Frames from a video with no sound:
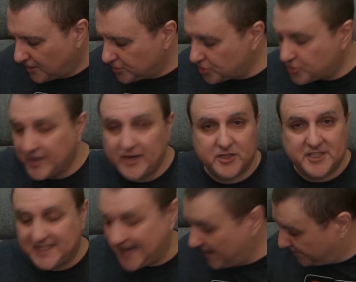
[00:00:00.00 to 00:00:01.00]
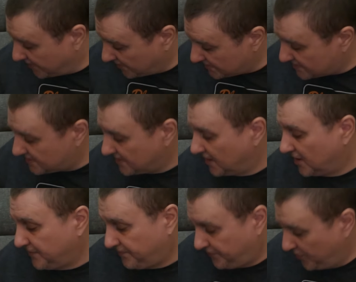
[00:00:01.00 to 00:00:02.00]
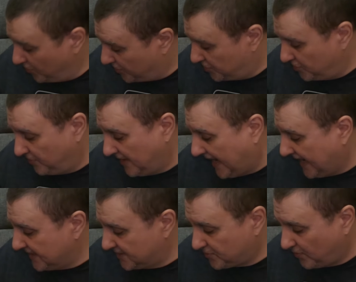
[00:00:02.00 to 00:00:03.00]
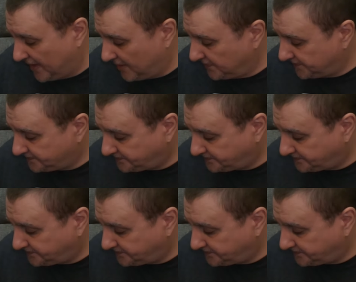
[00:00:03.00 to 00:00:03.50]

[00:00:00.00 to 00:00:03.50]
trigger samples, you could do that as well.